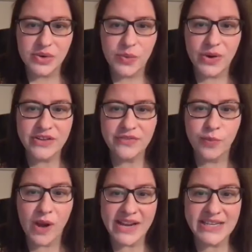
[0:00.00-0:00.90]
We're in a
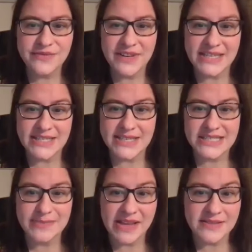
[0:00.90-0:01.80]
wide, flat
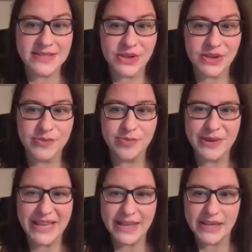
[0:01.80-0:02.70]
expanse on a
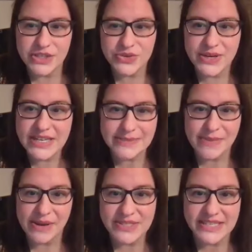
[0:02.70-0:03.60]
bleak, treeless
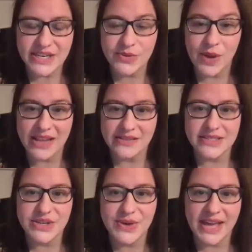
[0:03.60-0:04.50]
mountain in Wales,
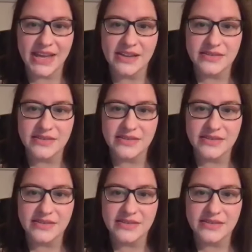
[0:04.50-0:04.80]
UK.